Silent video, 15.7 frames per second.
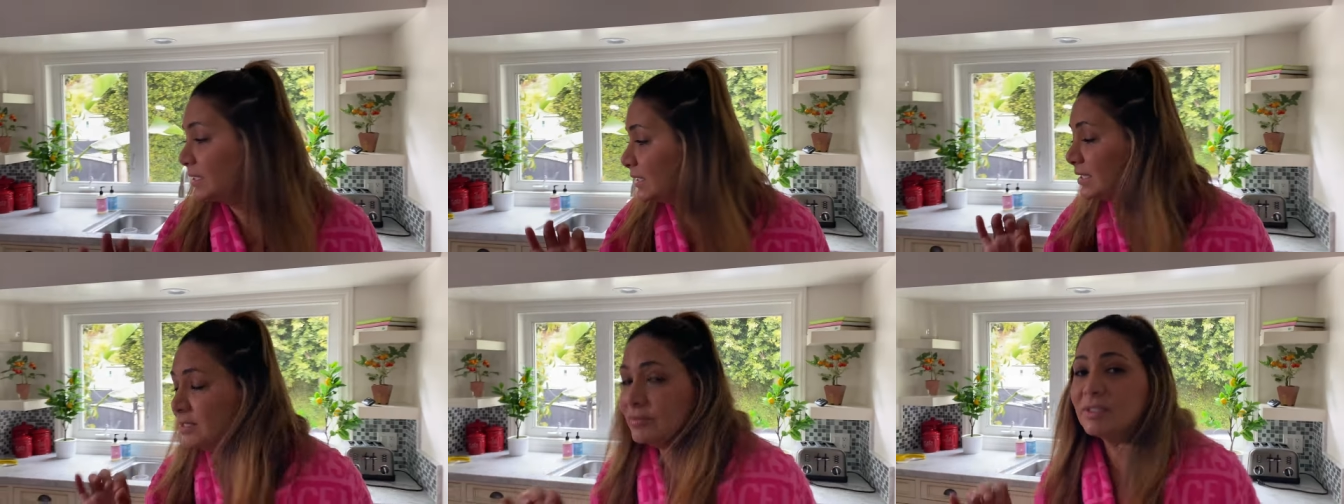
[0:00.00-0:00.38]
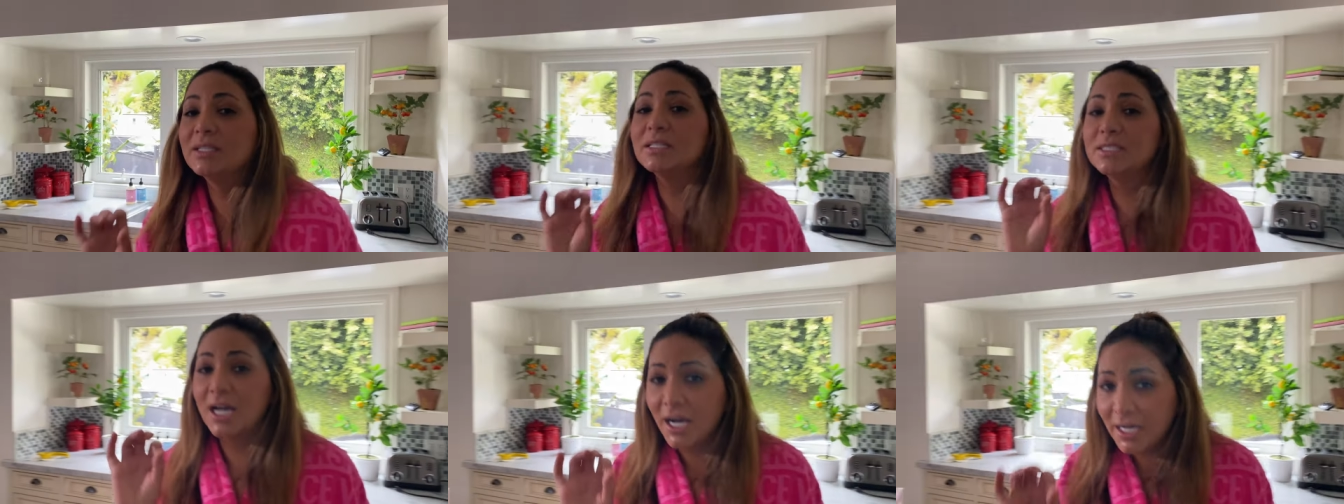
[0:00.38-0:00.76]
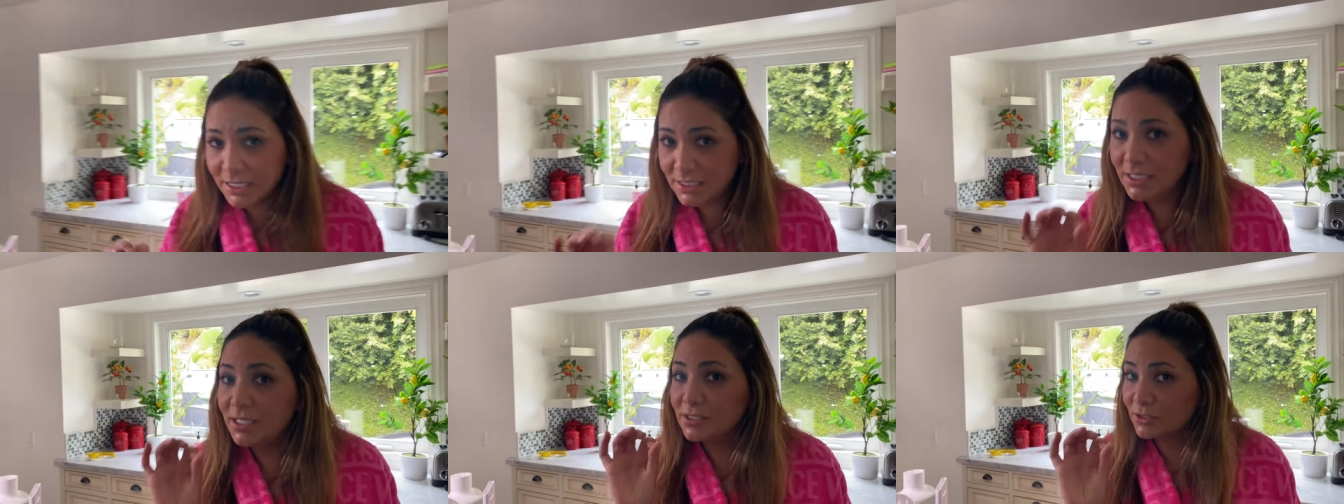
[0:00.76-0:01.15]
and even the
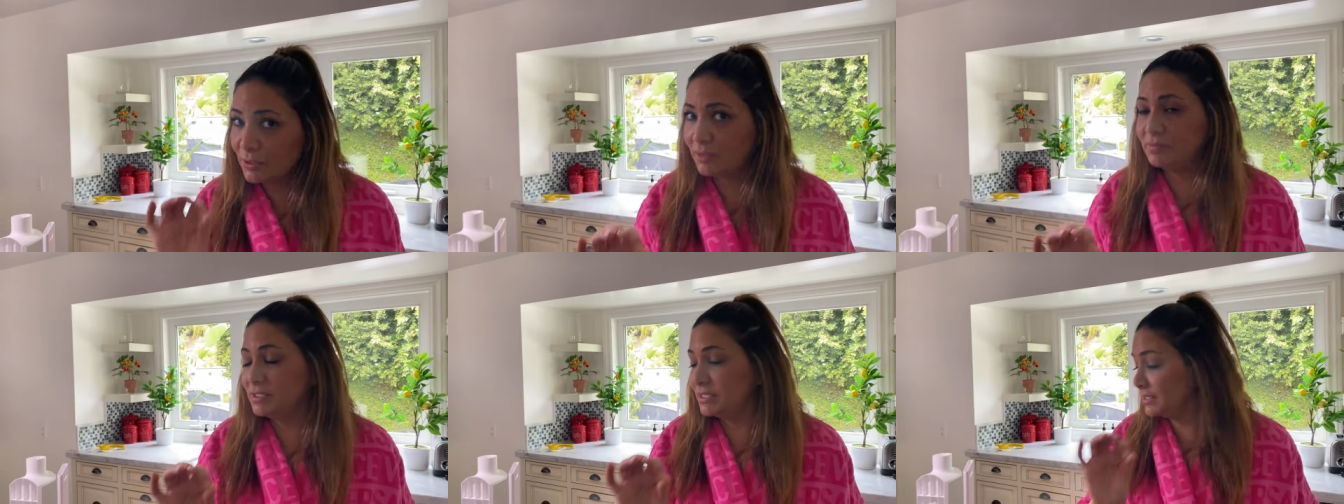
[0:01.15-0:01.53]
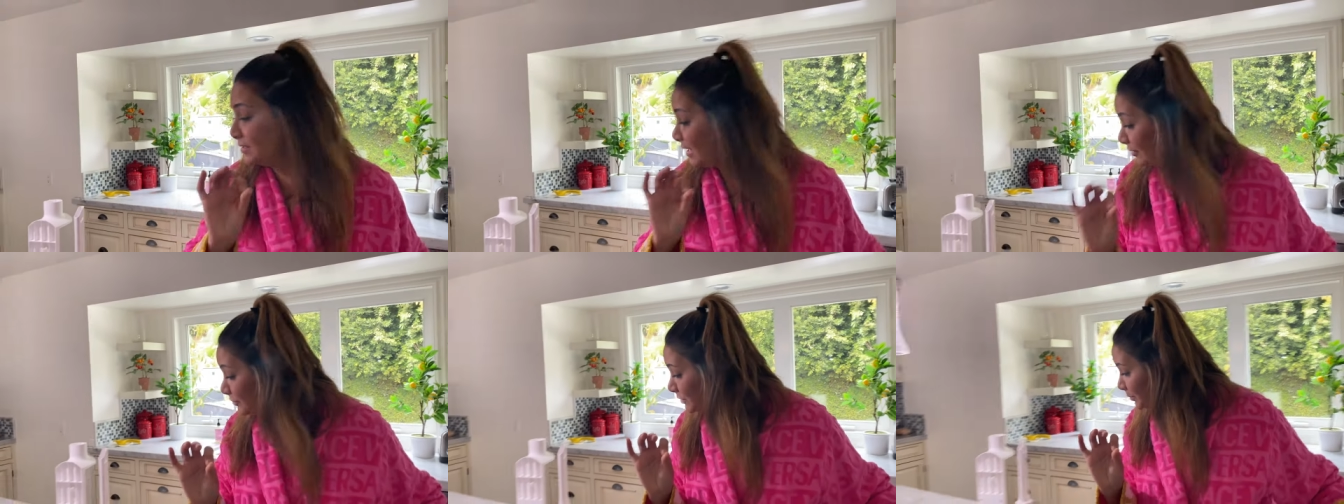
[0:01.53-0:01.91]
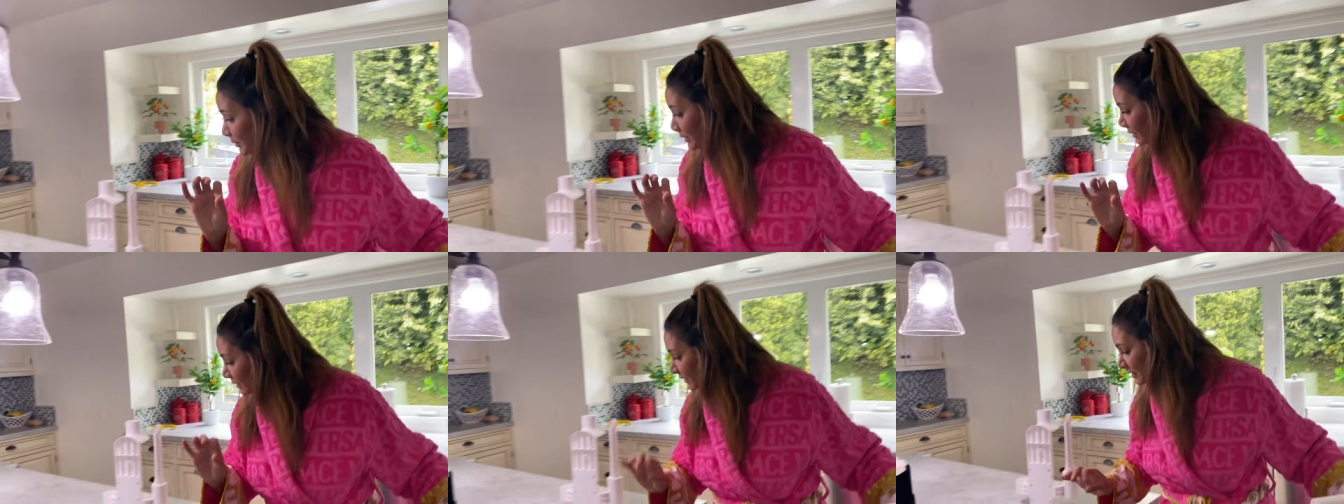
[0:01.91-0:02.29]
tiniest crevices have to be
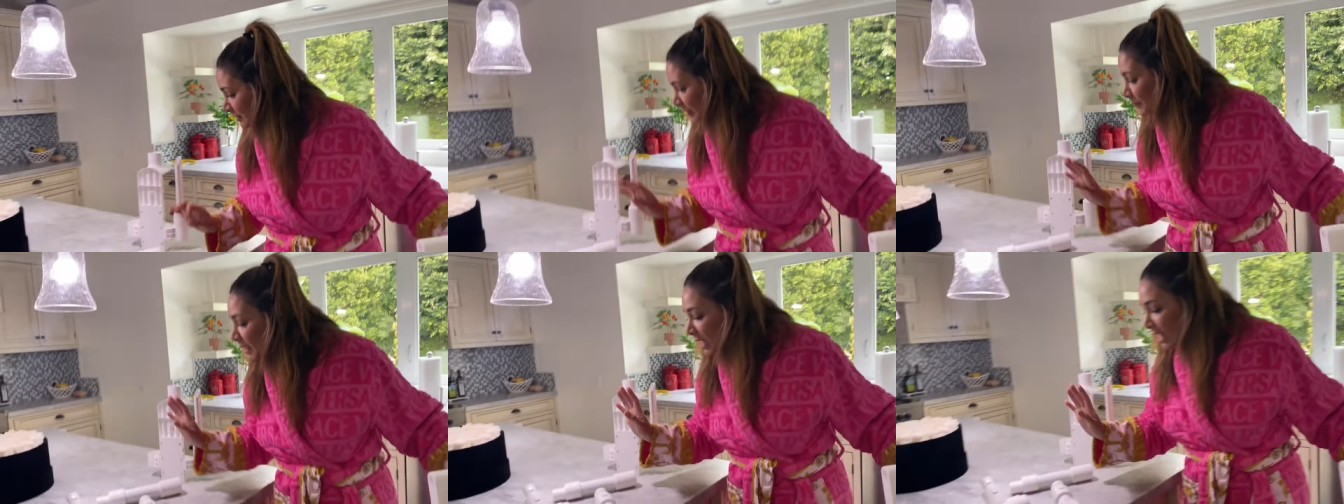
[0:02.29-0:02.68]
cleaned up.